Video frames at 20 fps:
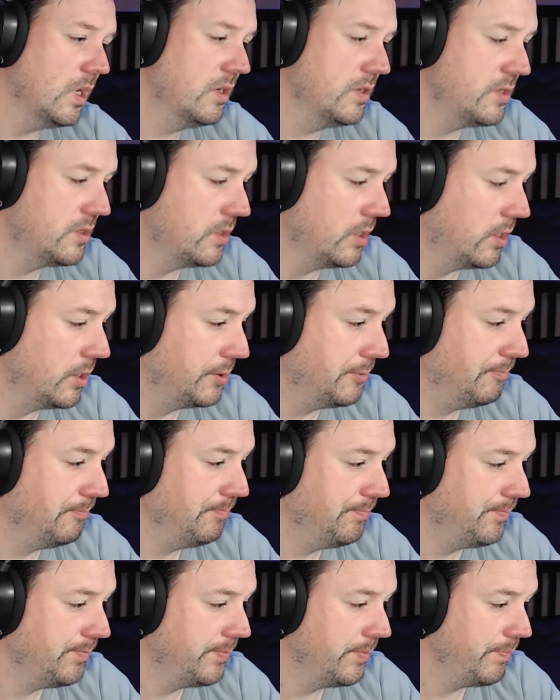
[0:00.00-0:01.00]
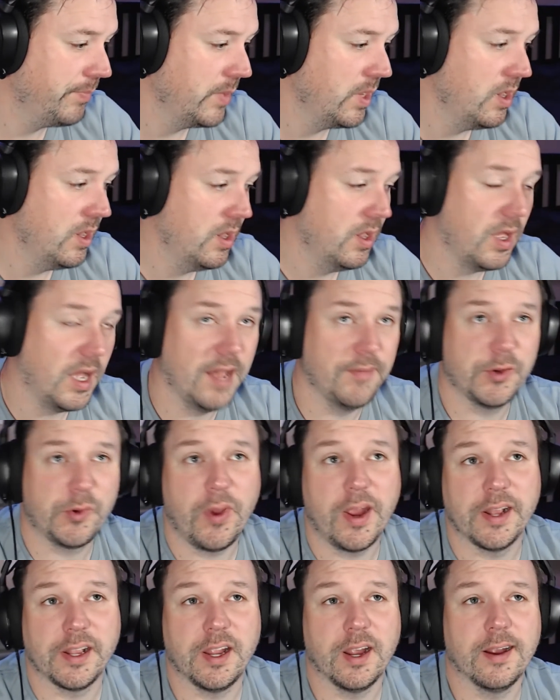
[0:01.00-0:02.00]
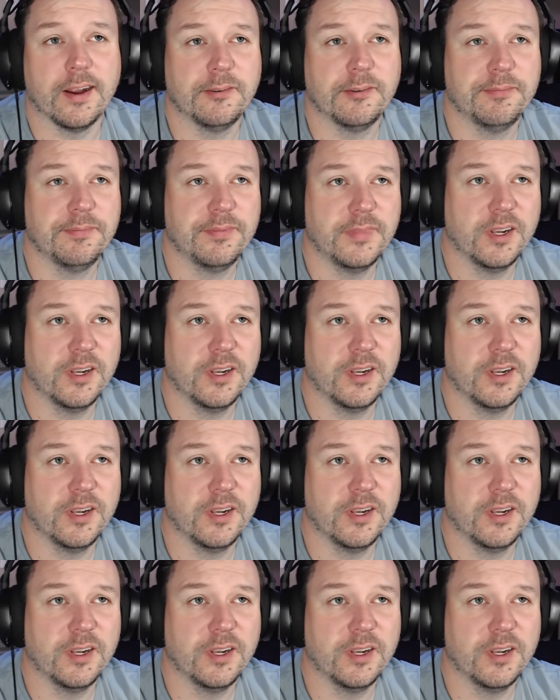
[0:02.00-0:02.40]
So, I have a credit card.